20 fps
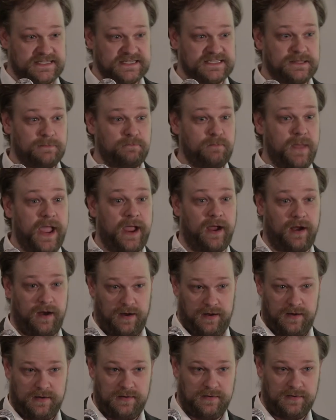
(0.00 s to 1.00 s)
This is the
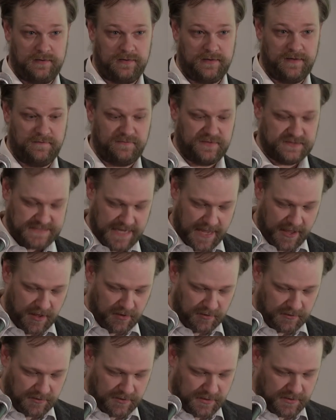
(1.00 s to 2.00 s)
mayor of the
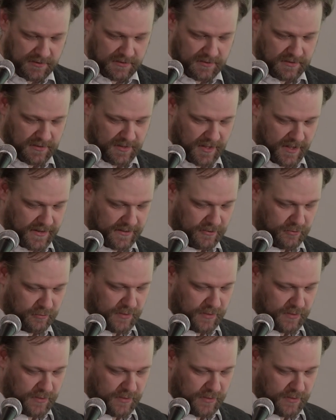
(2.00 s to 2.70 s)
town I